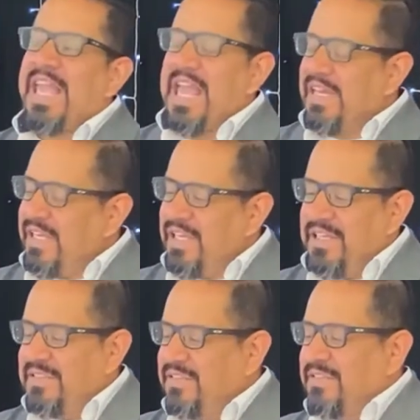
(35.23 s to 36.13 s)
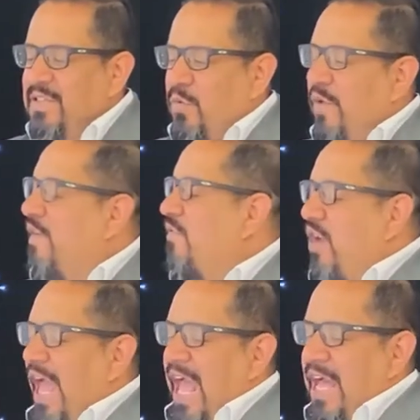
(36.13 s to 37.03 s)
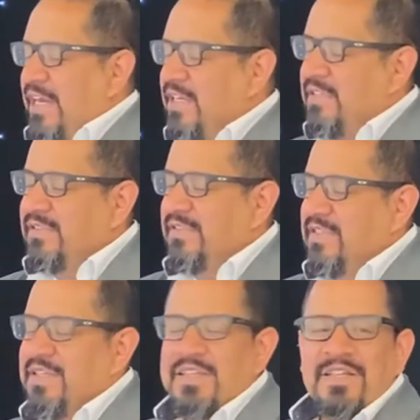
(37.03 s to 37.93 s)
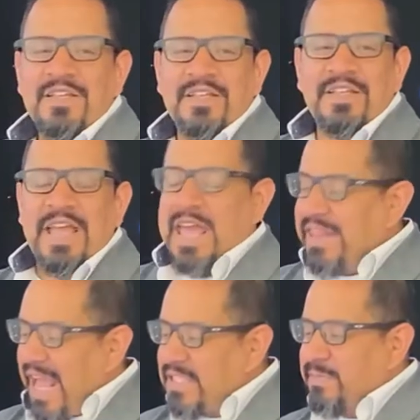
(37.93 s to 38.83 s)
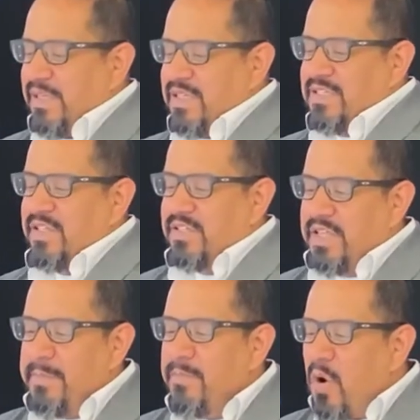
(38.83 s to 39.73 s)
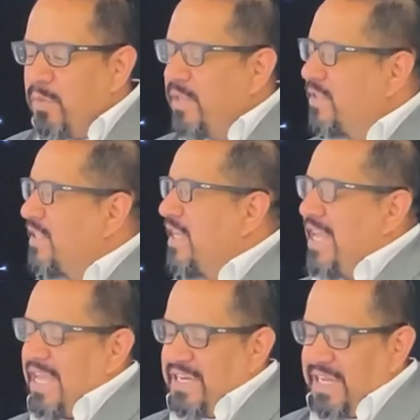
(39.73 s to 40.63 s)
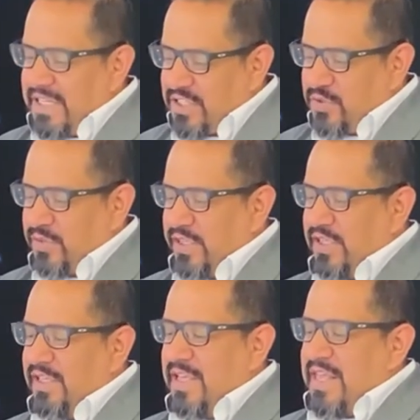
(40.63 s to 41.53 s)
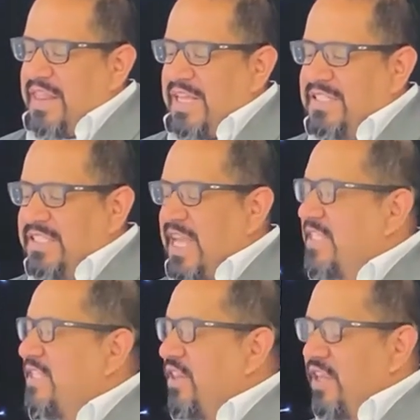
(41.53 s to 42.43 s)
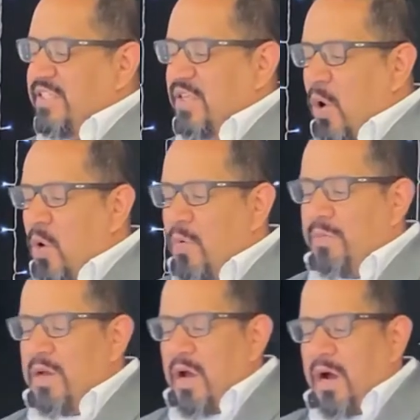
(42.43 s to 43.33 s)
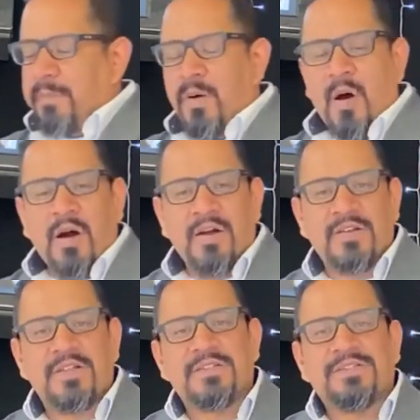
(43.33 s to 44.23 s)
any we've ever had. And that's because there's a moment in history that sets this hope apart